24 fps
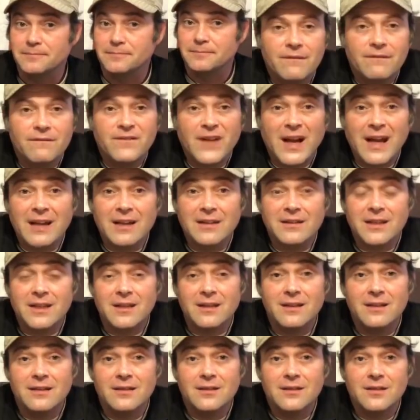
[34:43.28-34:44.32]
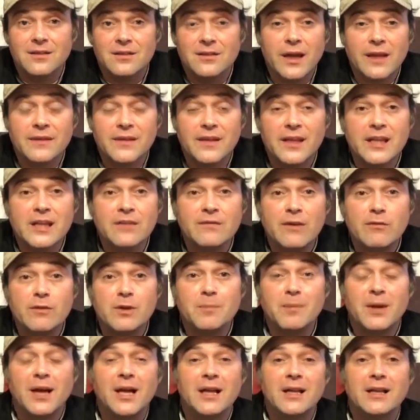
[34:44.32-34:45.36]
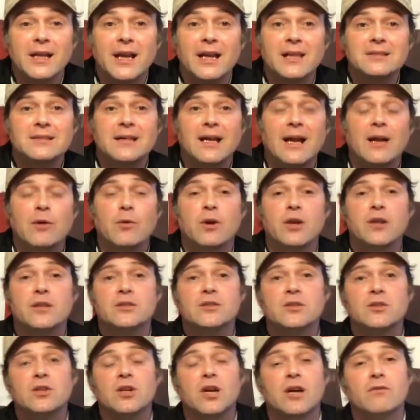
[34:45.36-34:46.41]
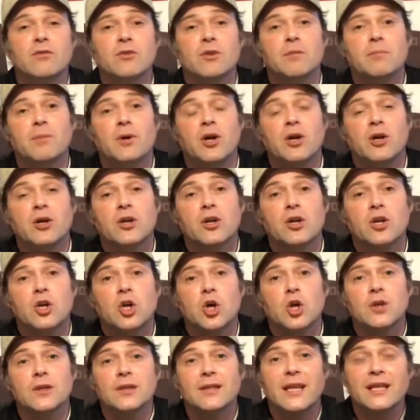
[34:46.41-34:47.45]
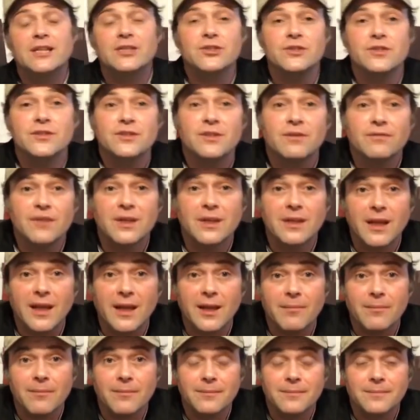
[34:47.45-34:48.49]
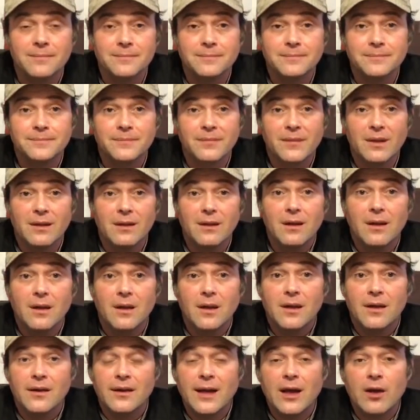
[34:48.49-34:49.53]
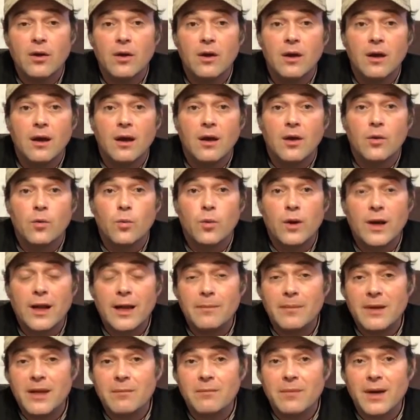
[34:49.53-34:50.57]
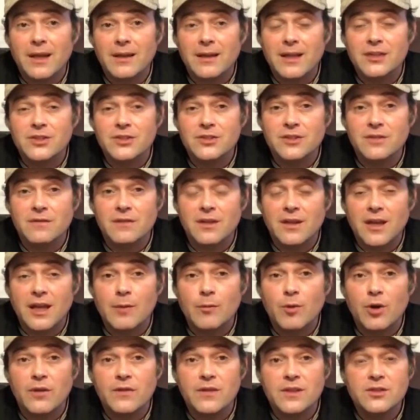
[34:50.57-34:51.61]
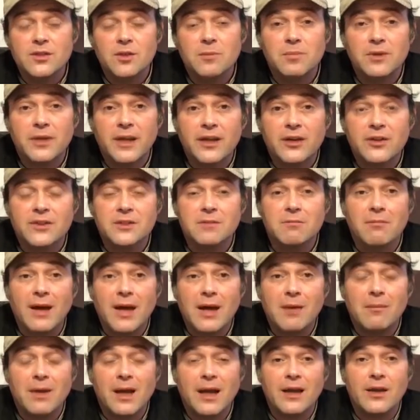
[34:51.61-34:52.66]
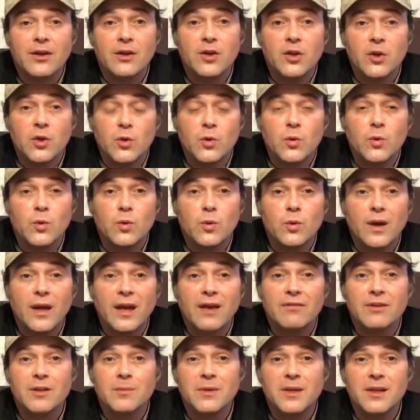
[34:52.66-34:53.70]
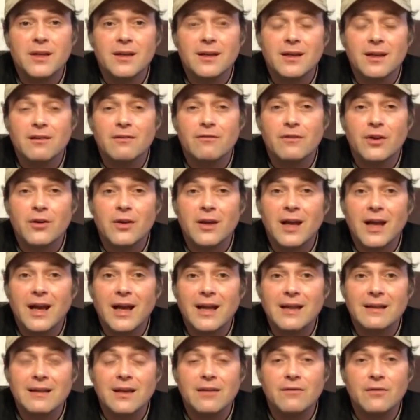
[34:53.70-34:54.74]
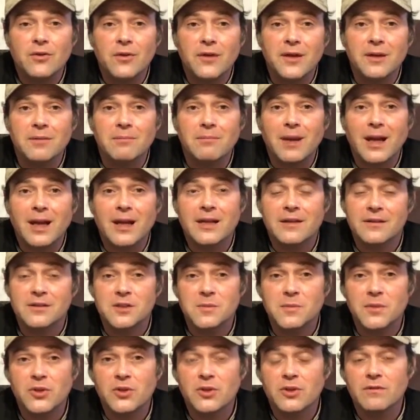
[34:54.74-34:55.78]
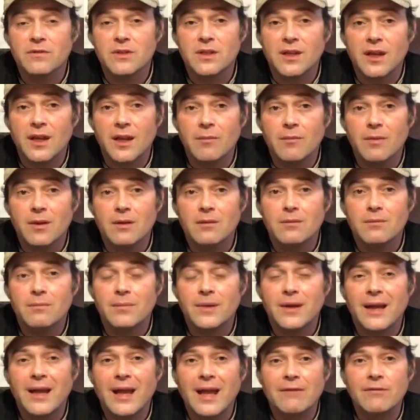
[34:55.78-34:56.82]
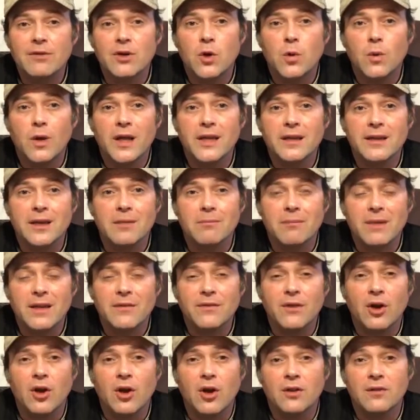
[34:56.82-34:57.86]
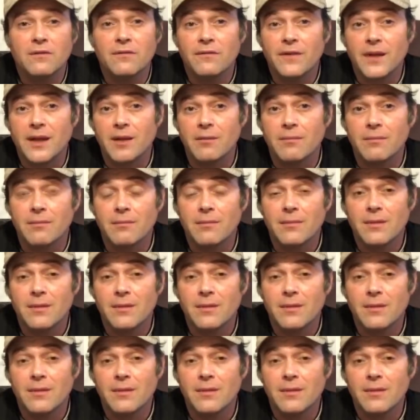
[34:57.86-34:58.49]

Finally, at the end of every podcast, I wanted to cover a part called Legends of the Game. Now, what I mean by Legends of the Game are these are players in my mind who have competed at a very high level and embody the spirit of the game, but haven't quite yet made the Hall of Fame.